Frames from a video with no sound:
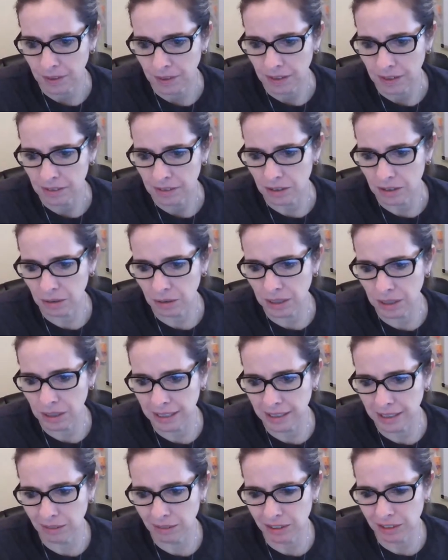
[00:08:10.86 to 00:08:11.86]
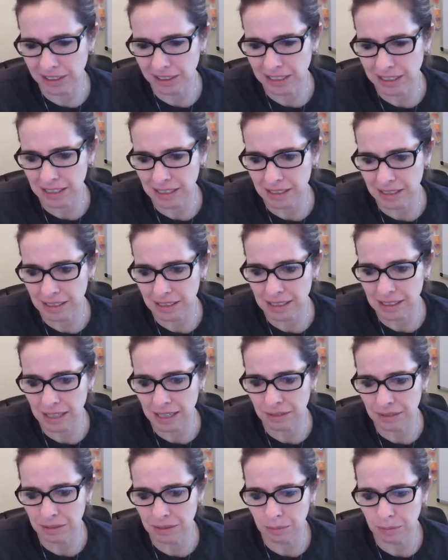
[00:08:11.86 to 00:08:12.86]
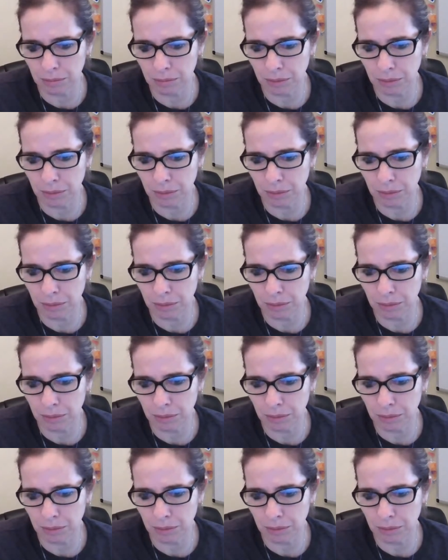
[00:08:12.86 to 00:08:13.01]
So I can't really test the sound